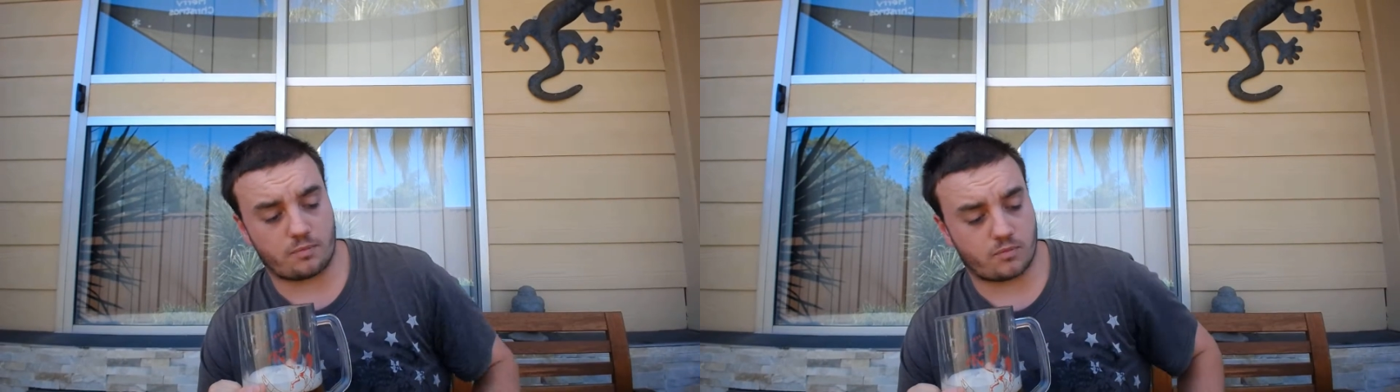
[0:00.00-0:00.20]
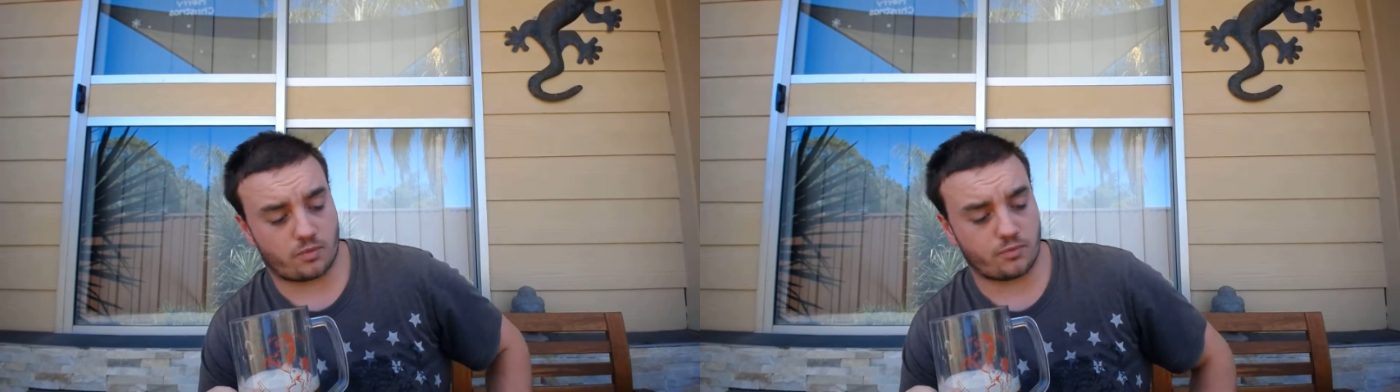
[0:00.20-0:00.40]

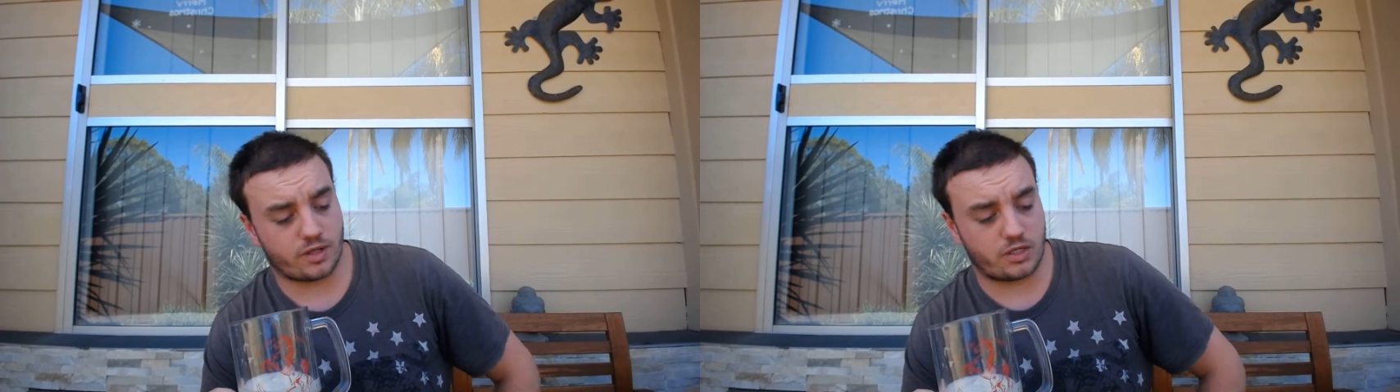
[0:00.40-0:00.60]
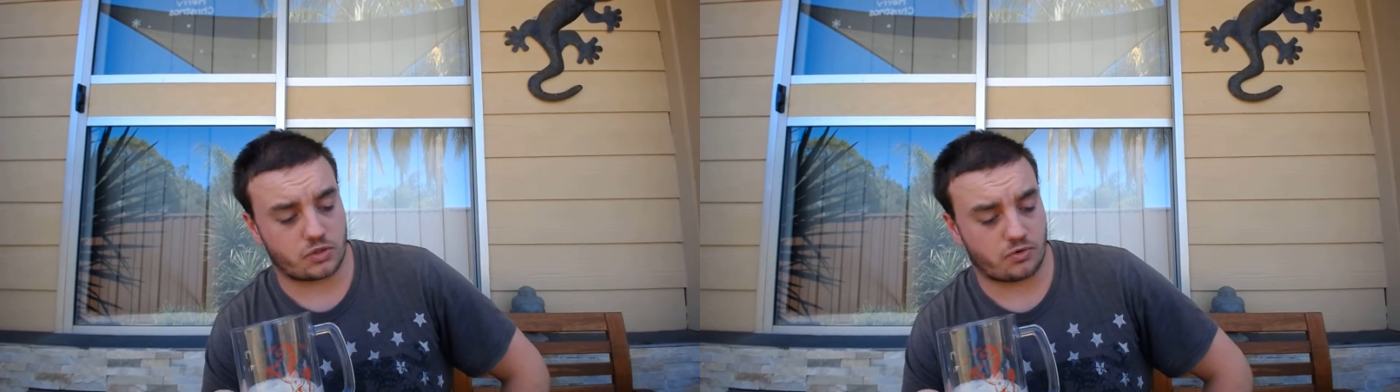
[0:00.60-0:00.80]
I'm
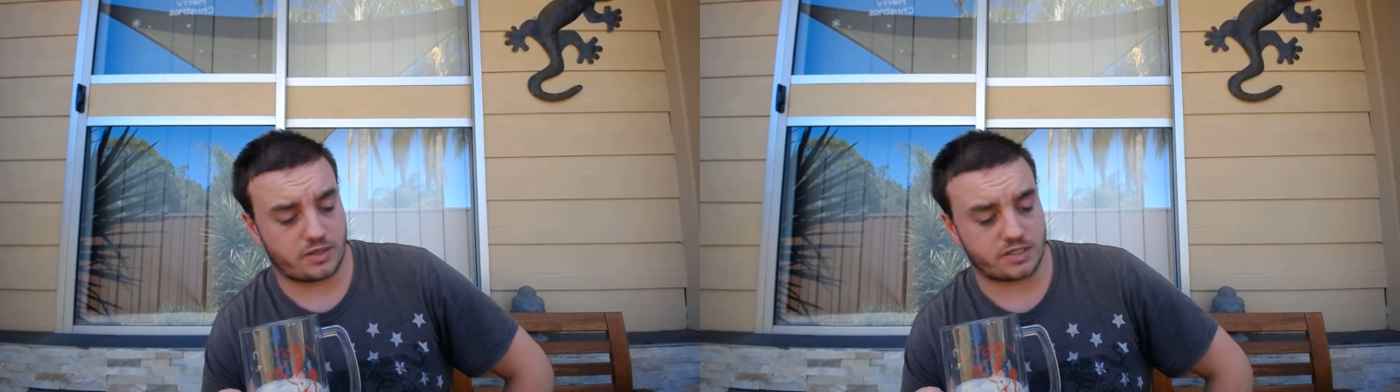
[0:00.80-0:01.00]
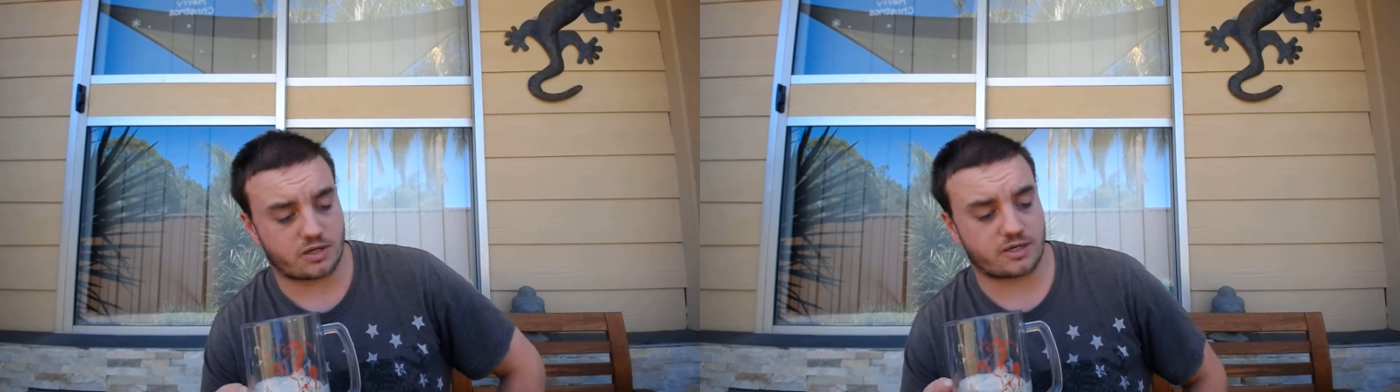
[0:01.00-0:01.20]
really
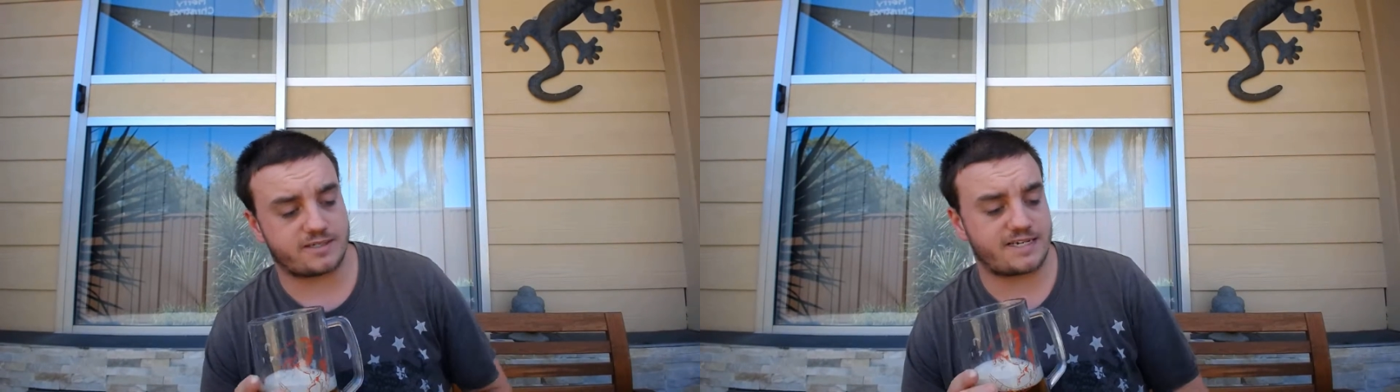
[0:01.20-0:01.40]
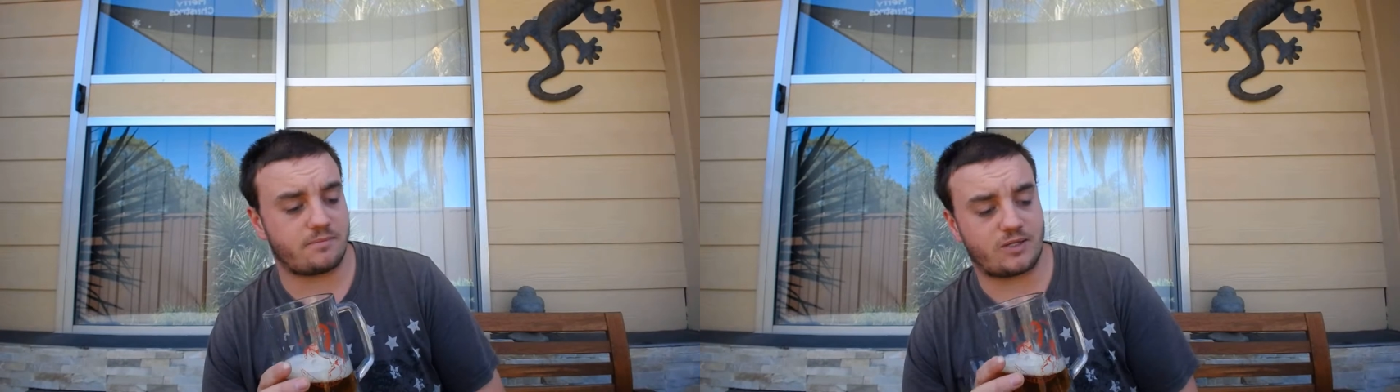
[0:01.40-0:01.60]
enjoying this. I
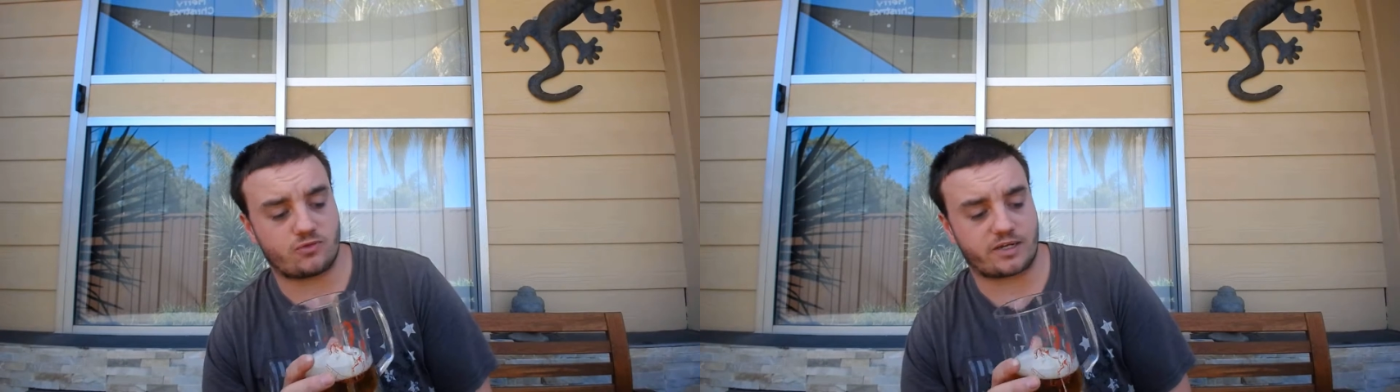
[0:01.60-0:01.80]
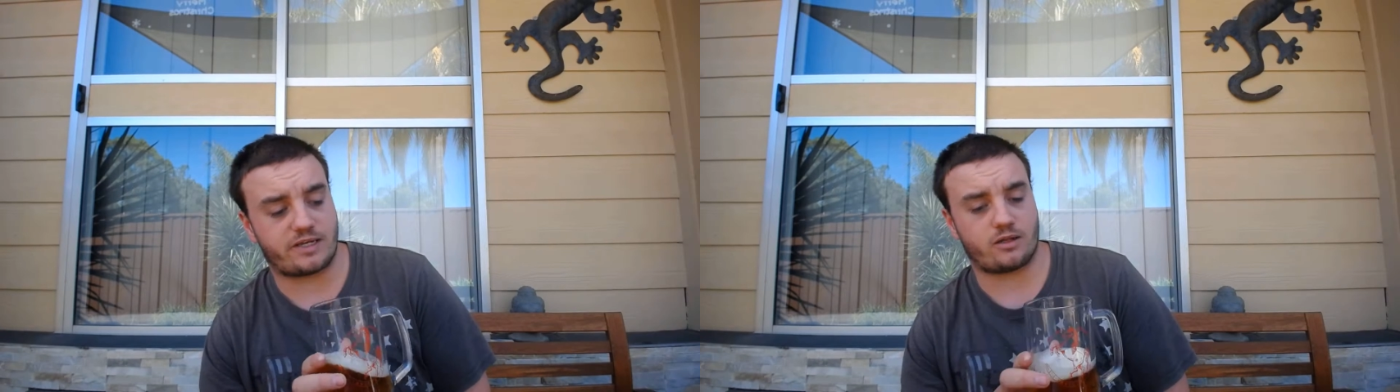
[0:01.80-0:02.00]
can see me
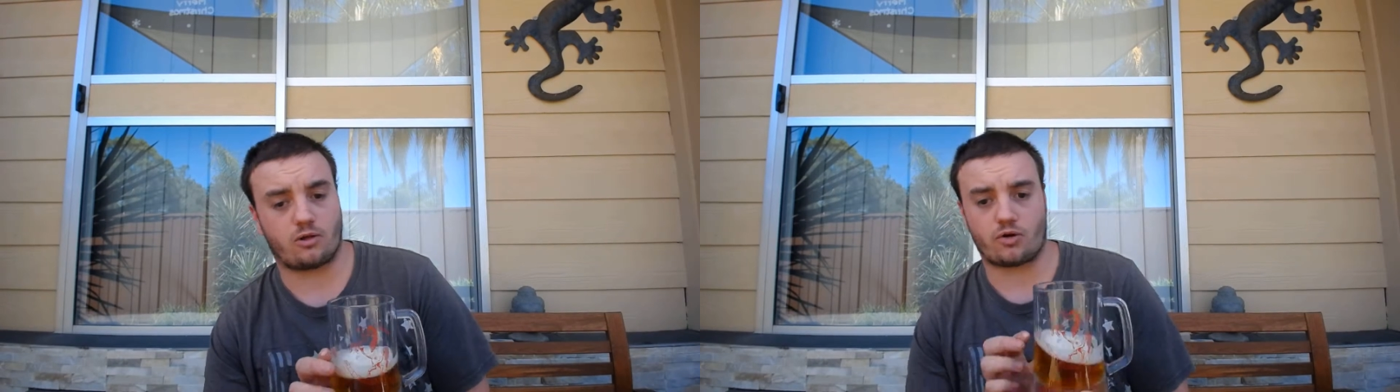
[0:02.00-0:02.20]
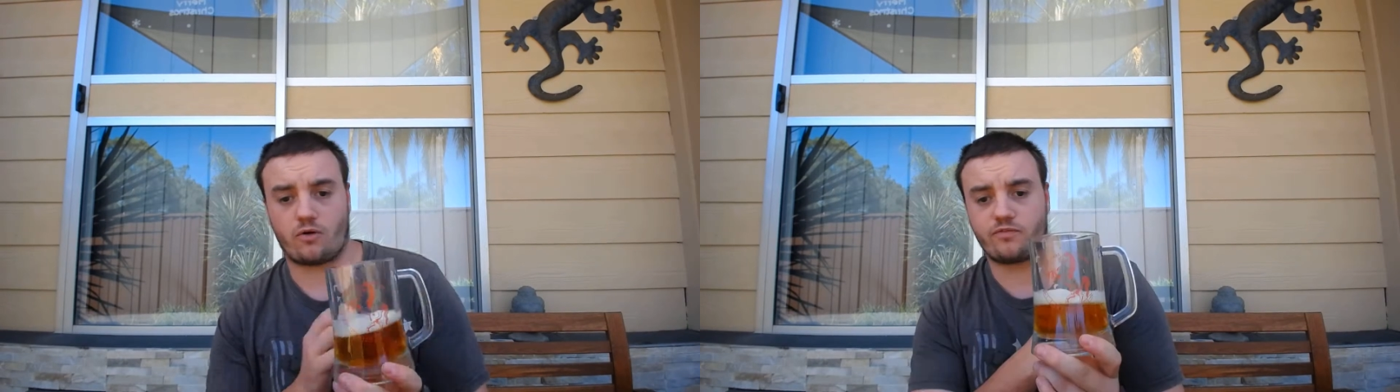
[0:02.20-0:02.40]
drinking a
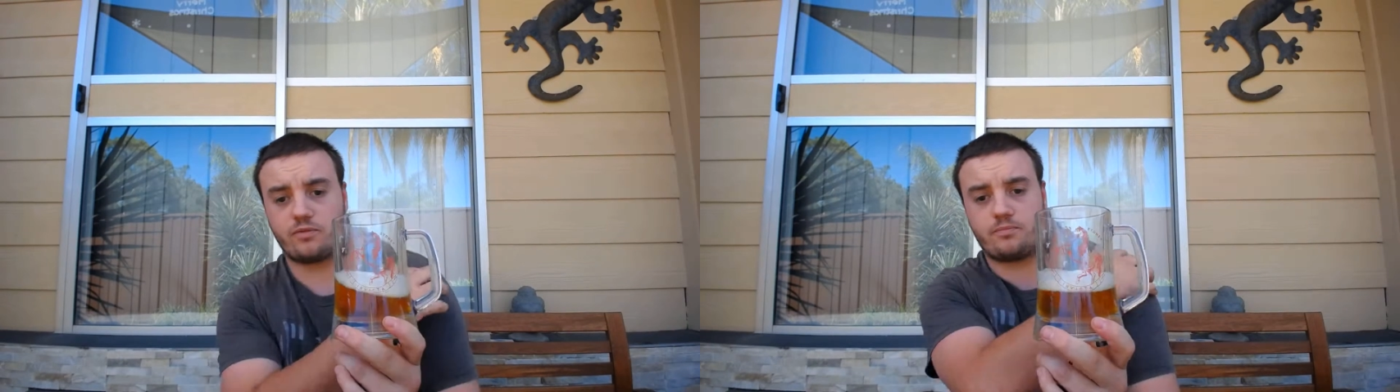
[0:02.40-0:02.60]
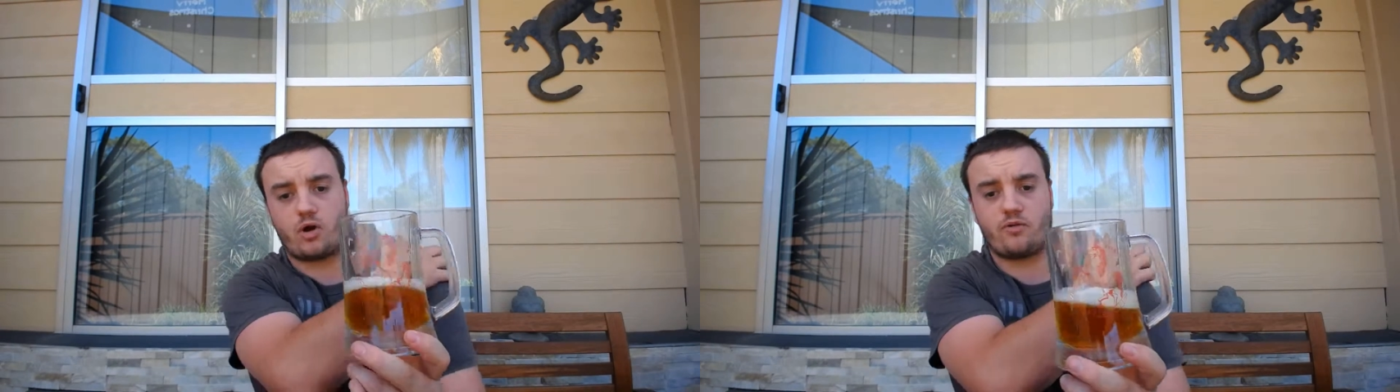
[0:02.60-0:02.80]
lot of
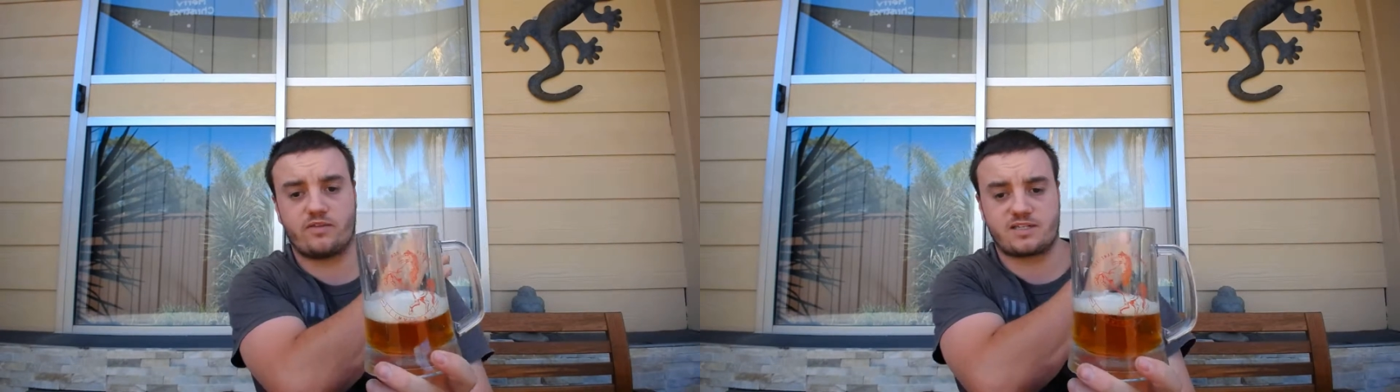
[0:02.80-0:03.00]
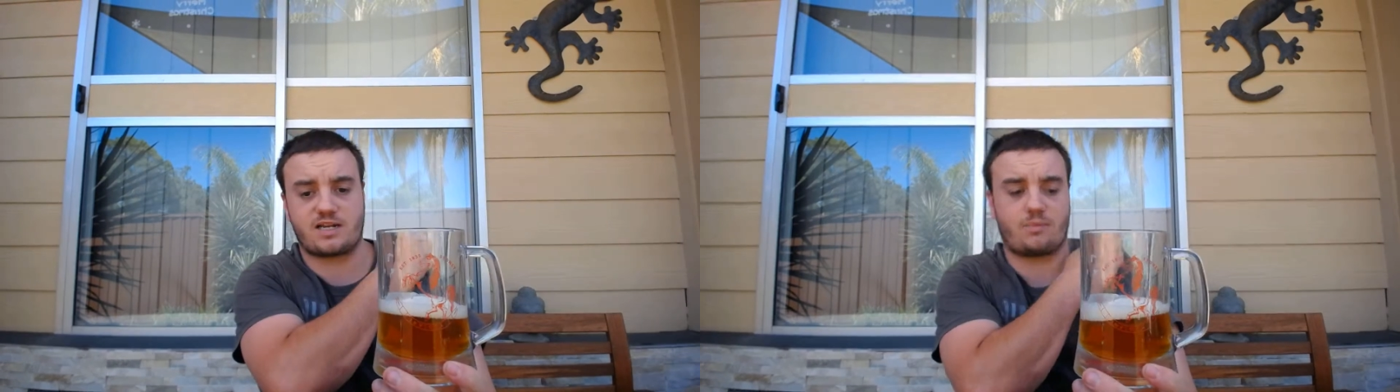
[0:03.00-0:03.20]
them over
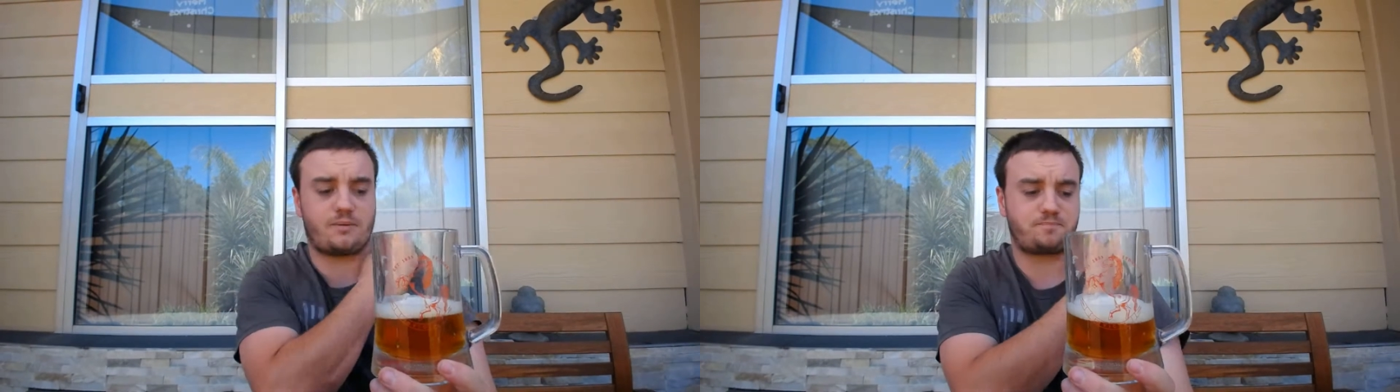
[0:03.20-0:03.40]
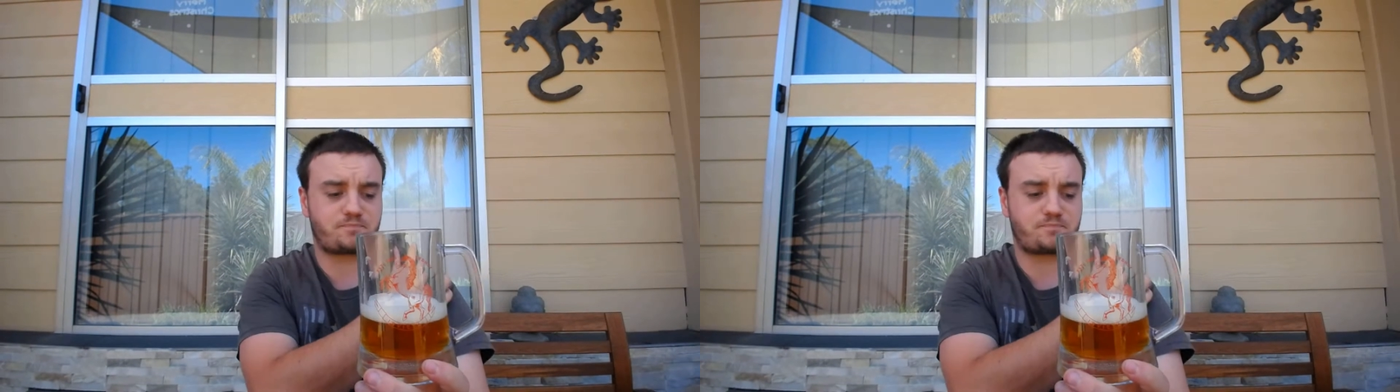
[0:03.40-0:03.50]
the summer,